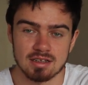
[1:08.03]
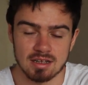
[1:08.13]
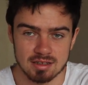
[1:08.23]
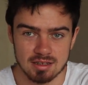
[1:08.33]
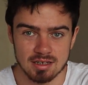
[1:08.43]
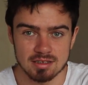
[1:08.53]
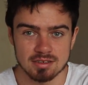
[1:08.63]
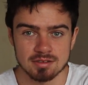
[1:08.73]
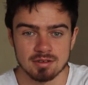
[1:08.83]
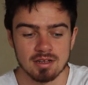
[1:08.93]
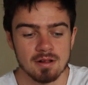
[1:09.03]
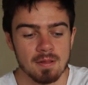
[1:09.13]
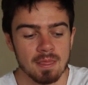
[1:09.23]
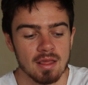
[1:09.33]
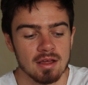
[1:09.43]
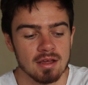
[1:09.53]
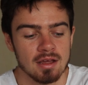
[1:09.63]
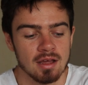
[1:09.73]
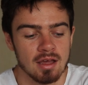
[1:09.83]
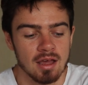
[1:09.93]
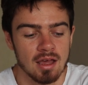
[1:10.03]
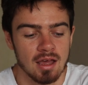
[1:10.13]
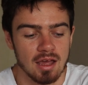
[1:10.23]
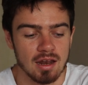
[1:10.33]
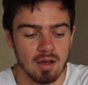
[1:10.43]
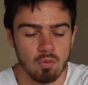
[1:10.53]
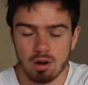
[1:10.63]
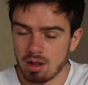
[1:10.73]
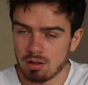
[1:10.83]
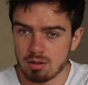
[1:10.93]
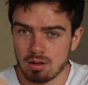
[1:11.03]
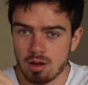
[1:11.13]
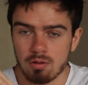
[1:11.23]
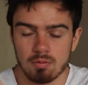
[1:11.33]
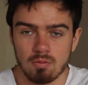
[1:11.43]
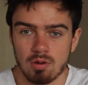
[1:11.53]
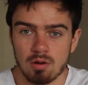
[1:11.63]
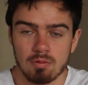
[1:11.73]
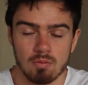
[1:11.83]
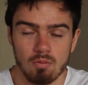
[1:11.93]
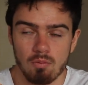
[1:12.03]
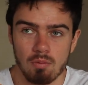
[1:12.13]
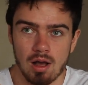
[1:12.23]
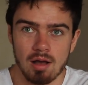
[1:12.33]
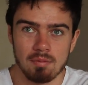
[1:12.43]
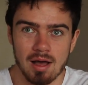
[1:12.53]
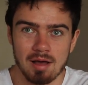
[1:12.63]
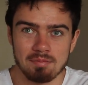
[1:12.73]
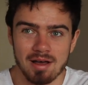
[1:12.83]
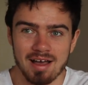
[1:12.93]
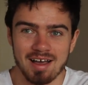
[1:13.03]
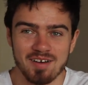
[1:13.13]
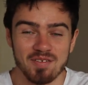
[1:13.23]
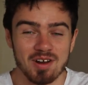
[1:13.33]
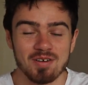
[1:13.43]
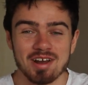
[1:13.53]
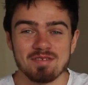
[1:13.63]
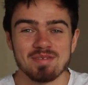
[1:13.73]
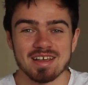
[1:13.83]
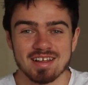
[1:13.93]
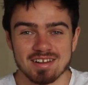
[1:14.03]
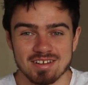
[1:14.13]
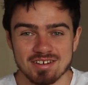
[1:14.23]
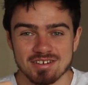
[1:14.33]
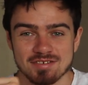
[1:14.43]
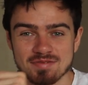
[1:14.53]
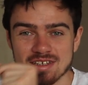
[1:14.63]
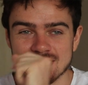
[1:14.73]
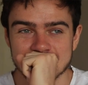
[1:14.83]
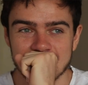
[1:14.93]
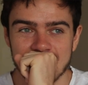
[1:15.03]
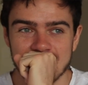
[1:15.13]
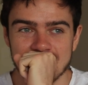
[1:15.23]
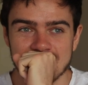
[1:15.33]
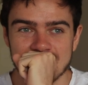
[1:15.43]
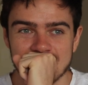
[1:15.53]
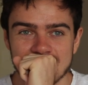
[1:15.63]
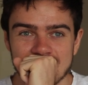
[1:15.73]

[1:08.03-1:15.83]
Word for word: like this. And what I want to make clear is that